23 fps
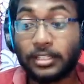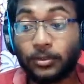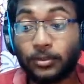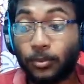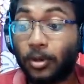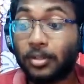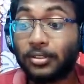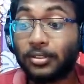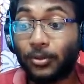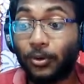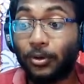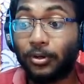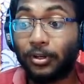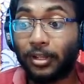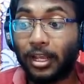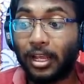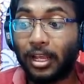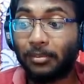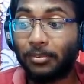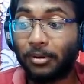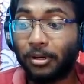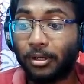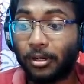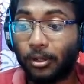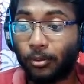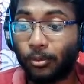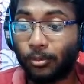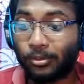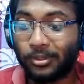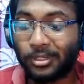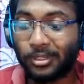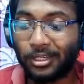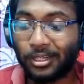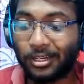That's what's going to happen
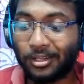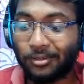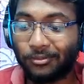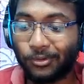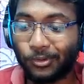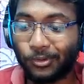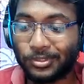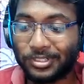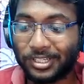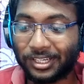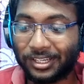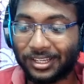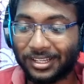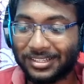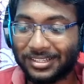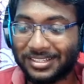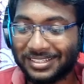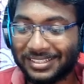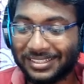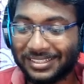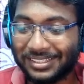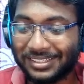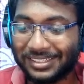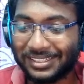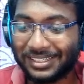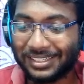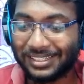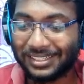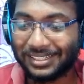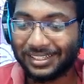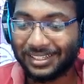now in a few seconds.